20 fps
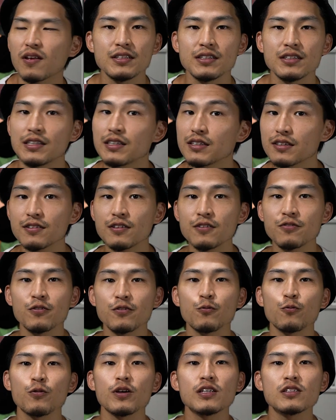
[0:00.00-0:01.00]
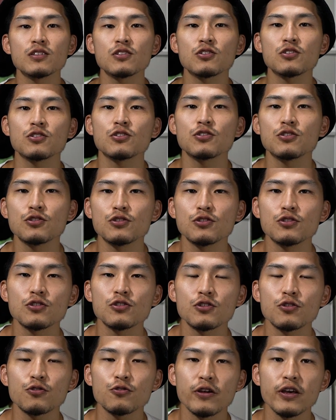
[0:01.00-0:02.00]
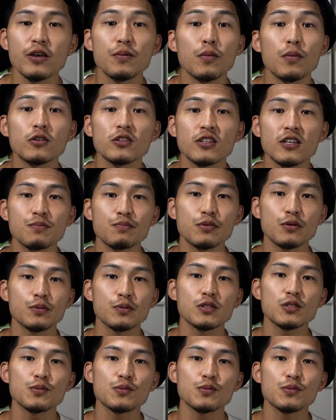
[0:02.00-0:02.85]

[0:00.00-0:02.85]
Think of different ways to create multi-purpose